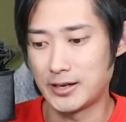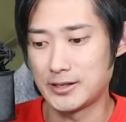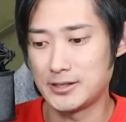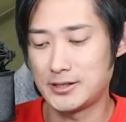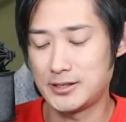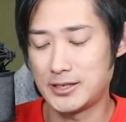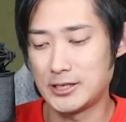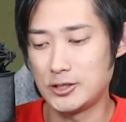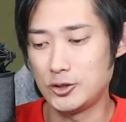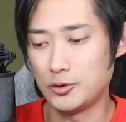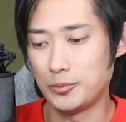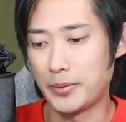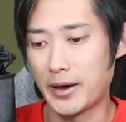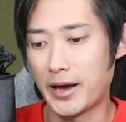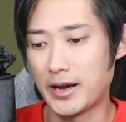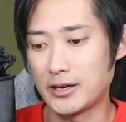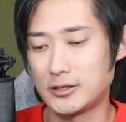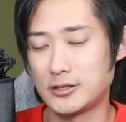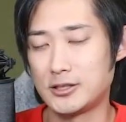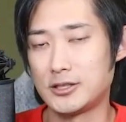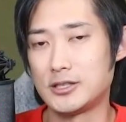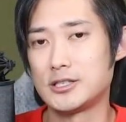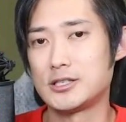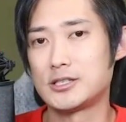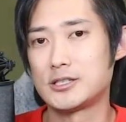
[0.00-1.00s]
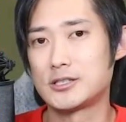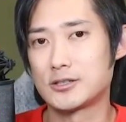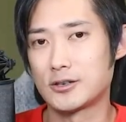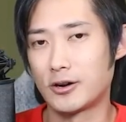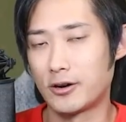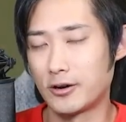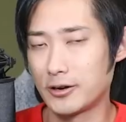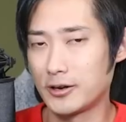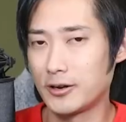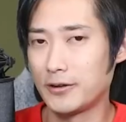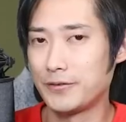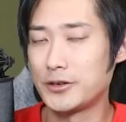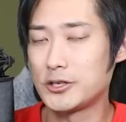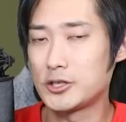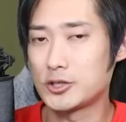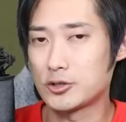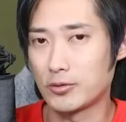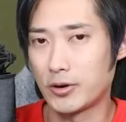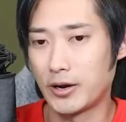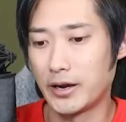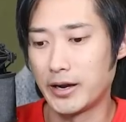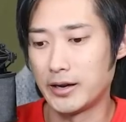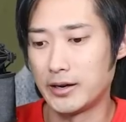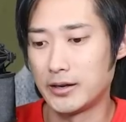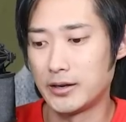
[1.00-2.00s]
and send you back to the start of the
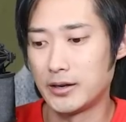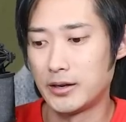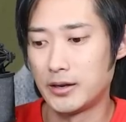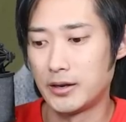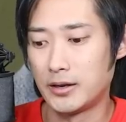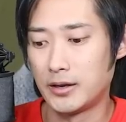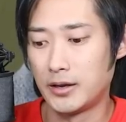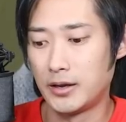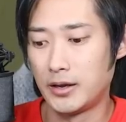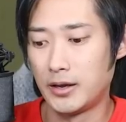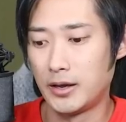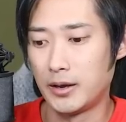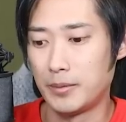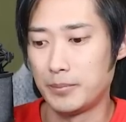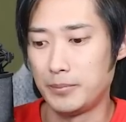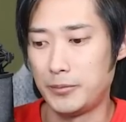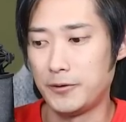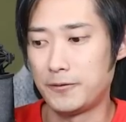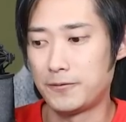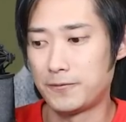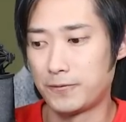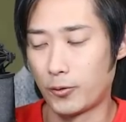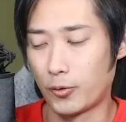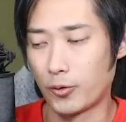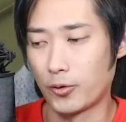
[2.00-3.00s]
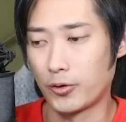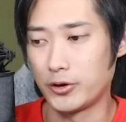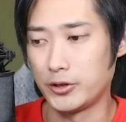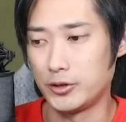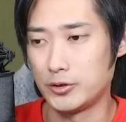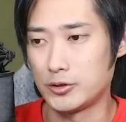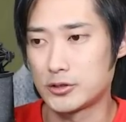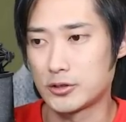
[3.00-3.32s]
shrine before you